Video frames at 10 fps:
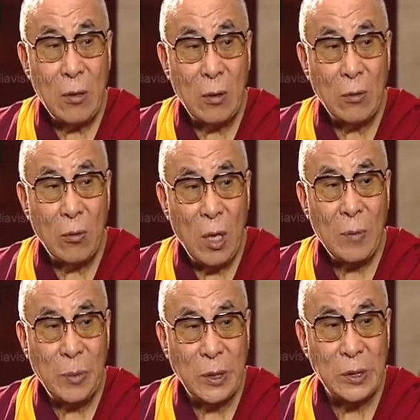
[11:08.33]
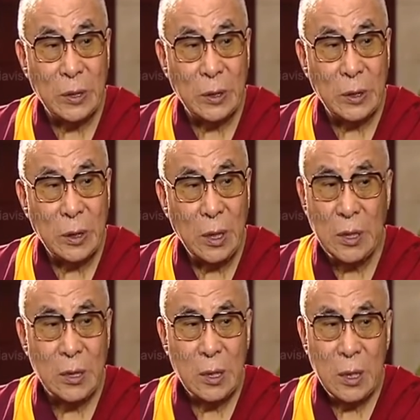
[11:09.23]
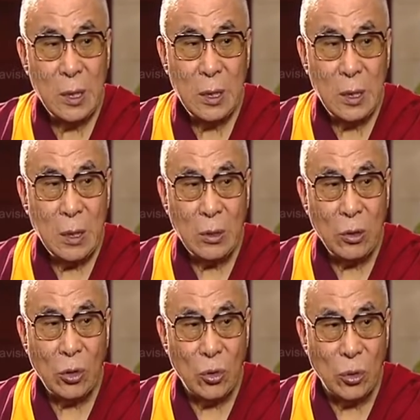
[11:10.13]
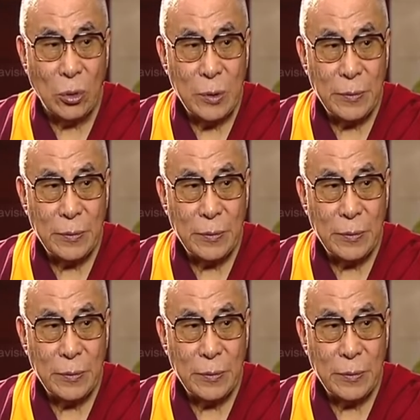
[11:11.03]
on one person is not good.